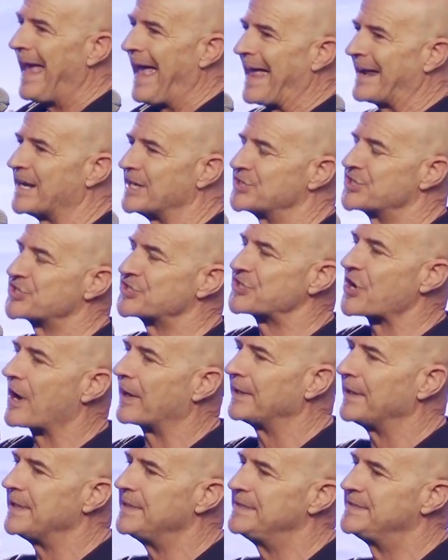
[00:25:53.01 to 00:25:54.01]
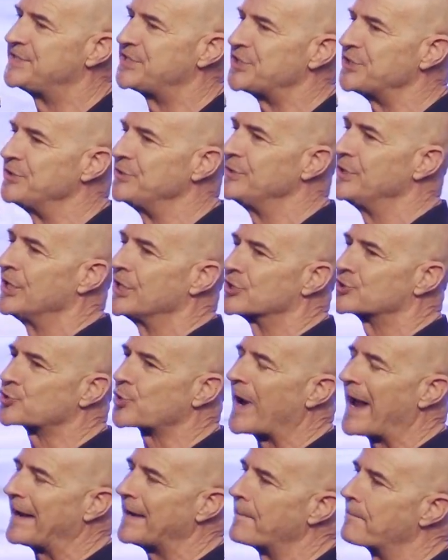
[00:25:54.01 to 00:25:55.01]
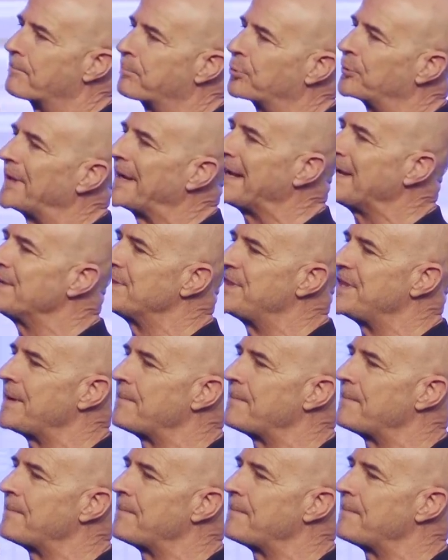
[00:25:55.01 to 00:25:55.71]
and had started to try to bring